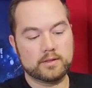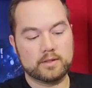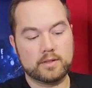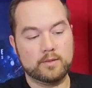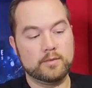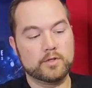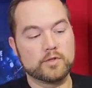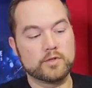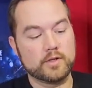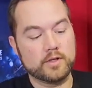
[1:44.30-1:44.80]
This
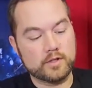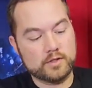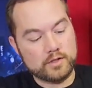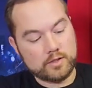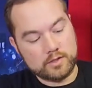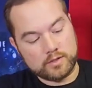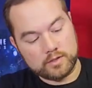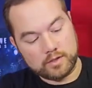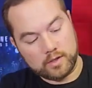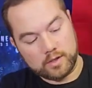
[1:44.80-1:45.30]
imagery
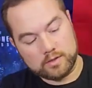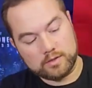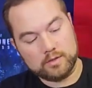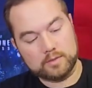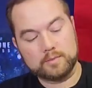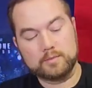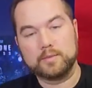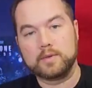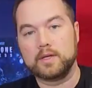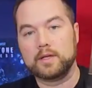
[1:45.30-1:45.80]
is just
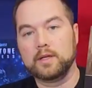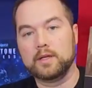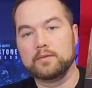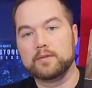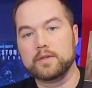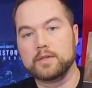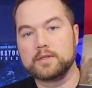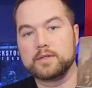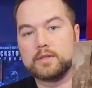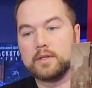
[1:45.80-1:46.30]
awesome. I
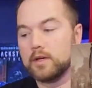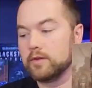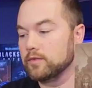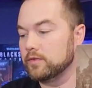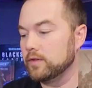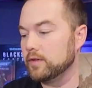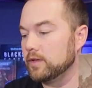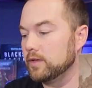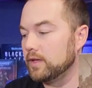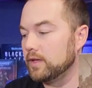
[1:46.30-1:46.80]
love this stuff.